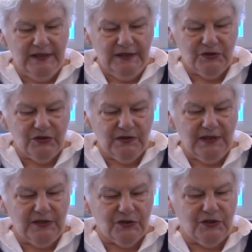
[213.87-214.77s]
Each
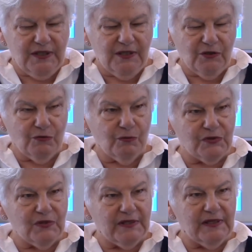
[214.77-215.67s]
tier
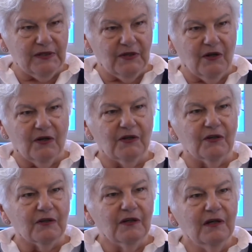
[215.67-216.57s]
was a little
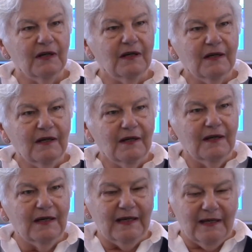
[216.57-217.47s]
darker,
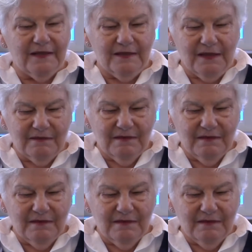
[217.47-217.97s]
and